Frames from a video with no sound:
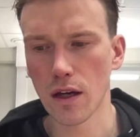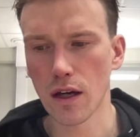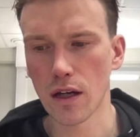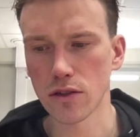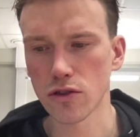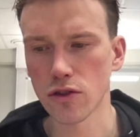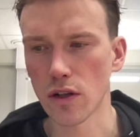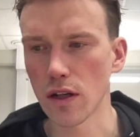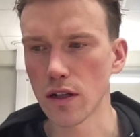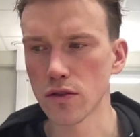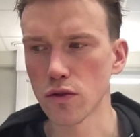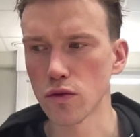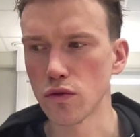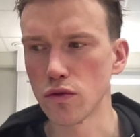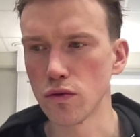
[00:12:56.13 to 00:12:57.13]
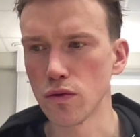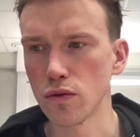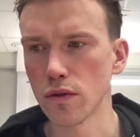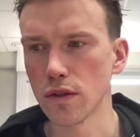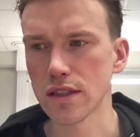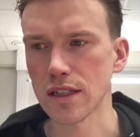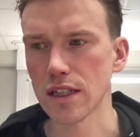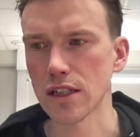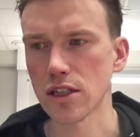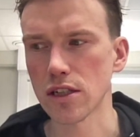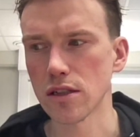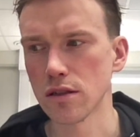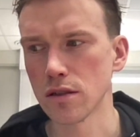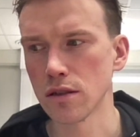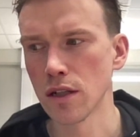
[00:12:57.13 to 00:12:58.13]
I try to do the
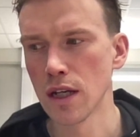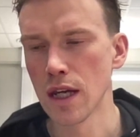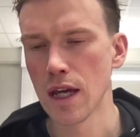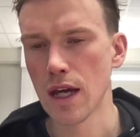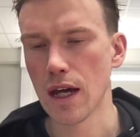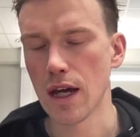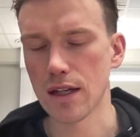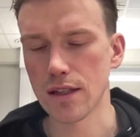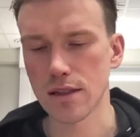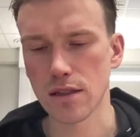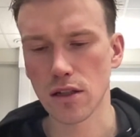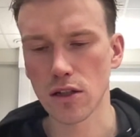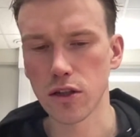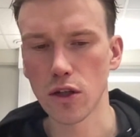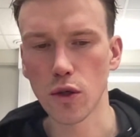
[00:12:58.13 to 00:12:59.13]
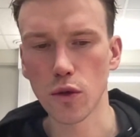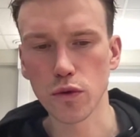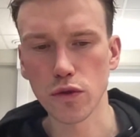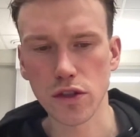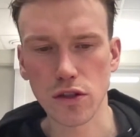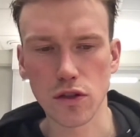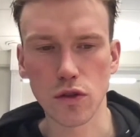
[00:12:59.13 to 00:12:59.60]
session as close